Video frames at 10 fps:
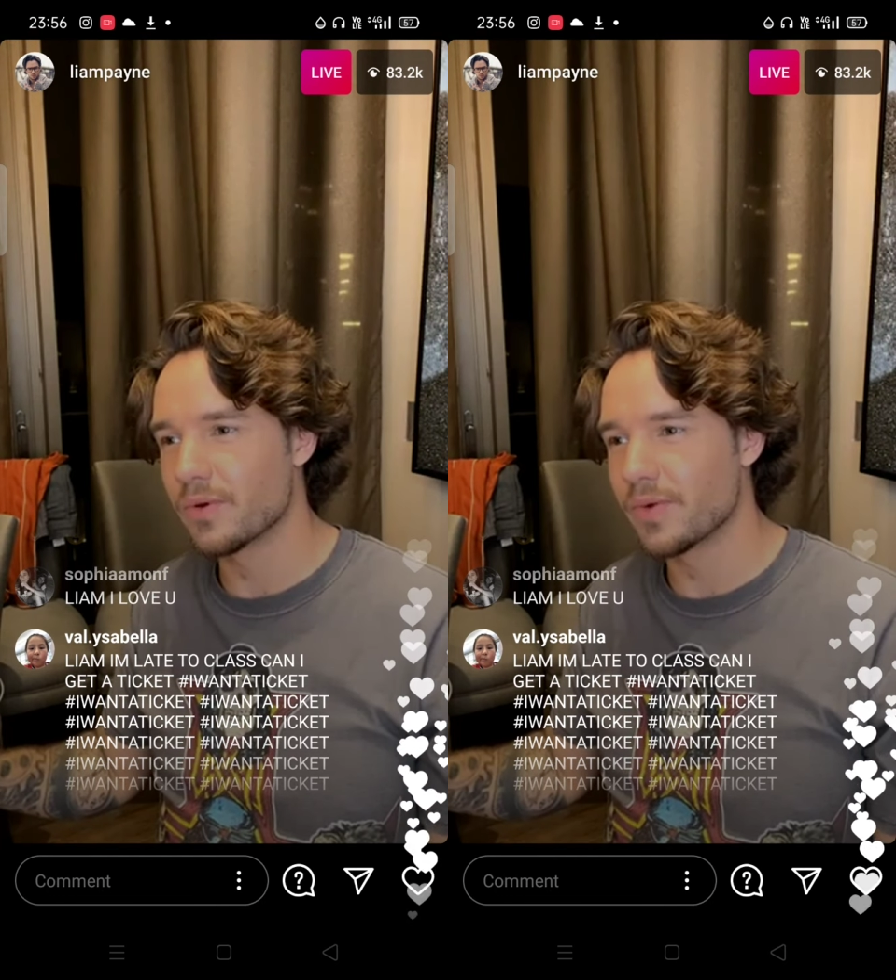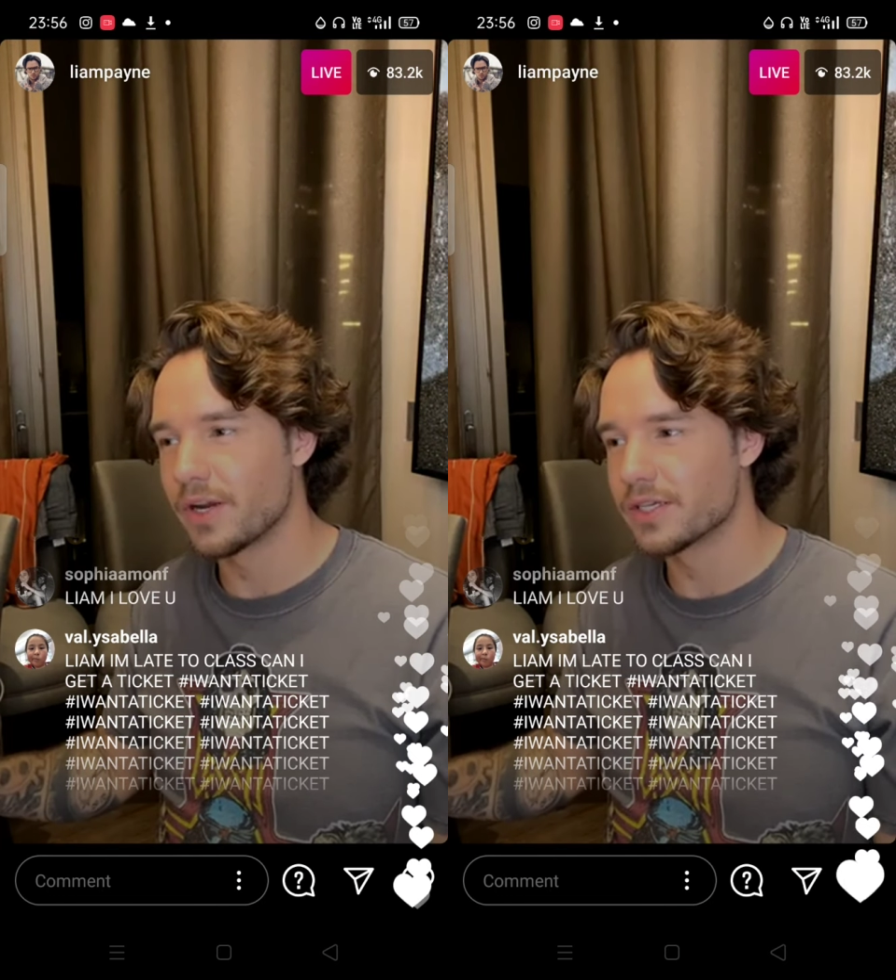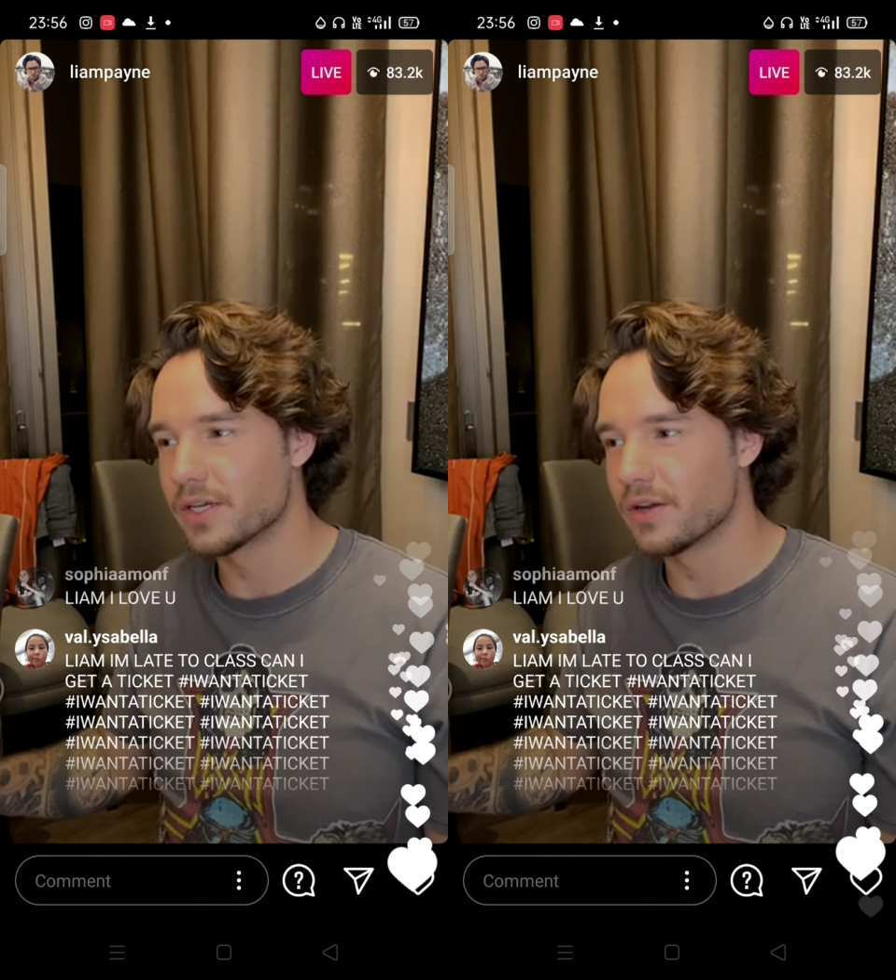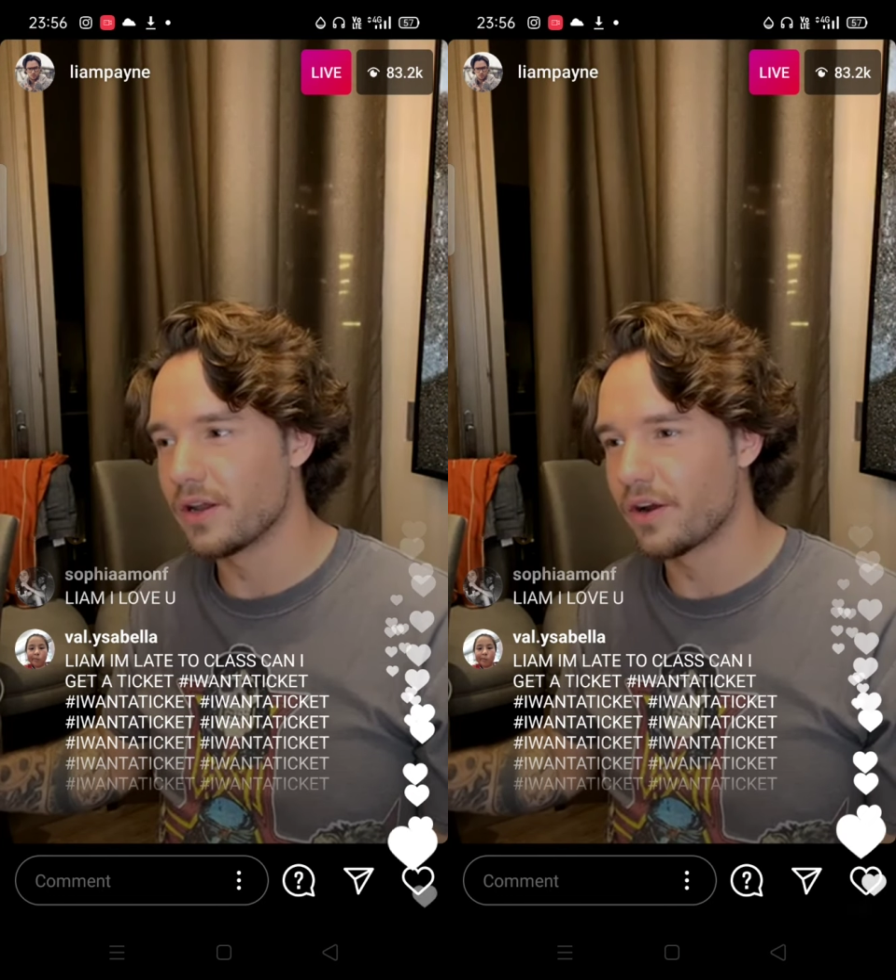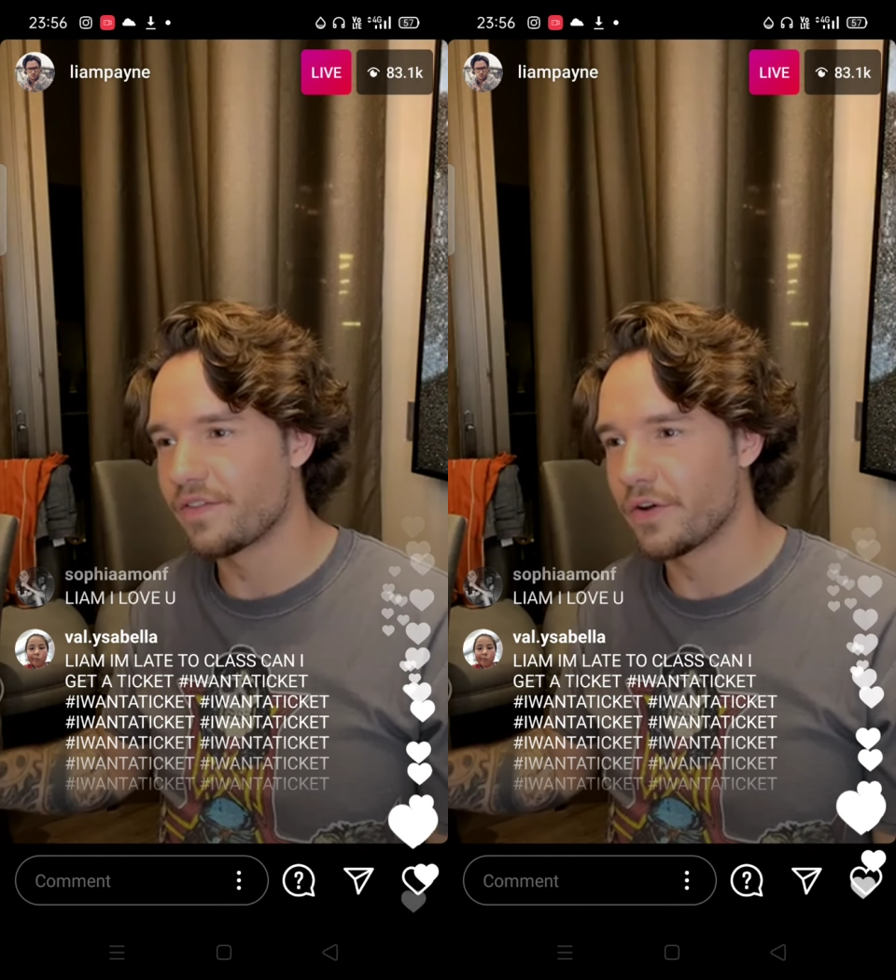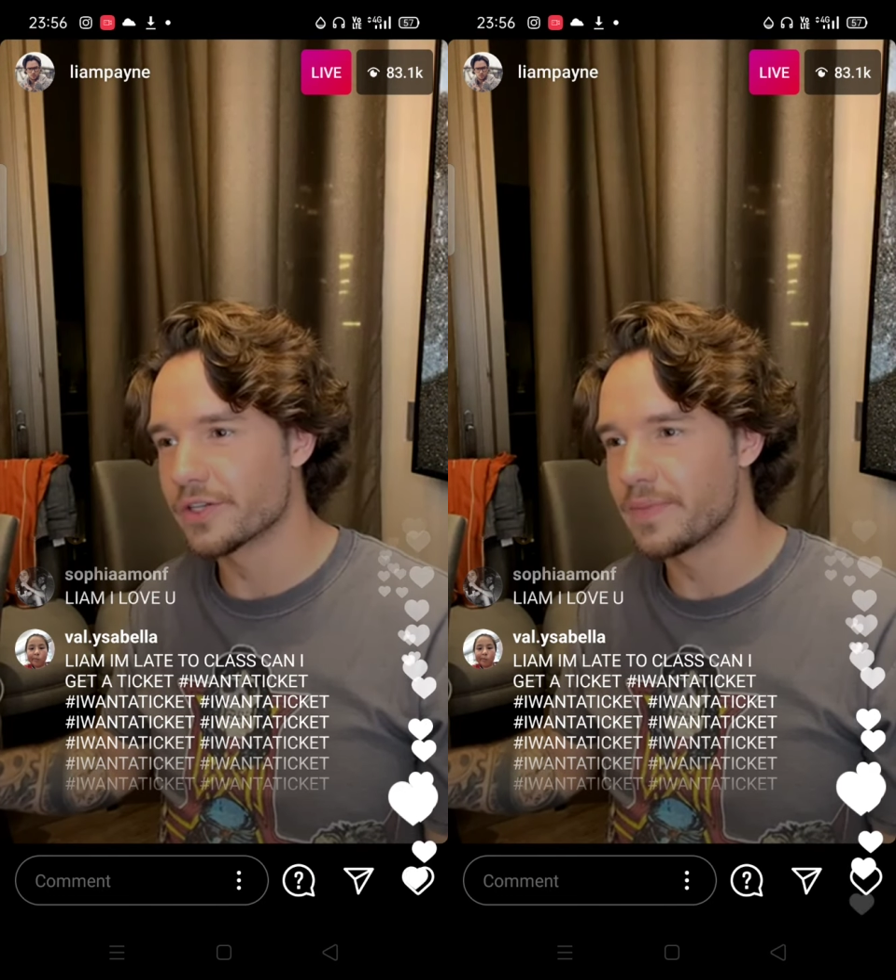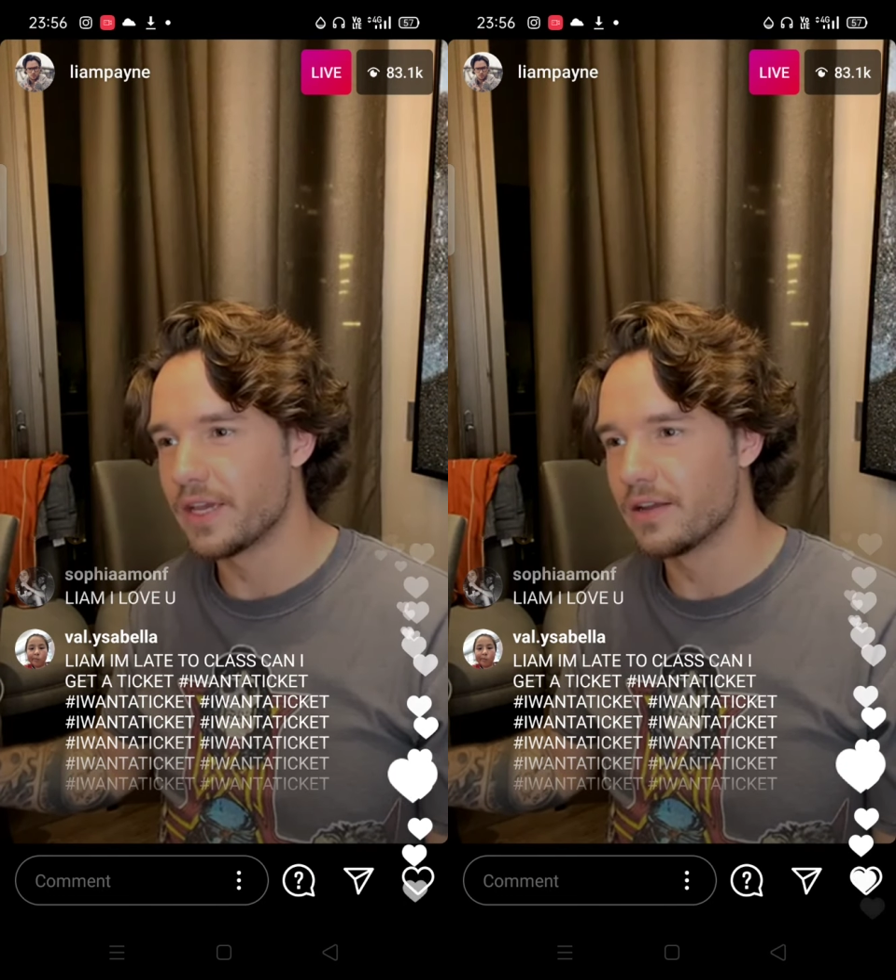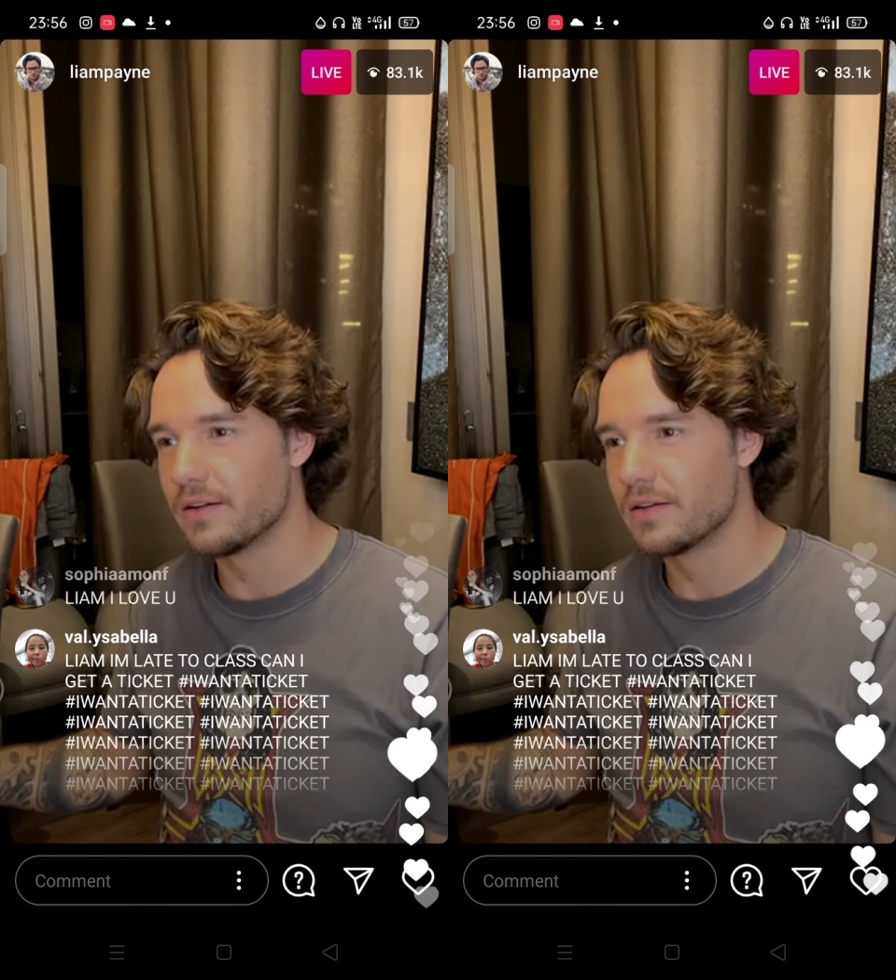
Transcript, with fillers: really, is it? a first meeting.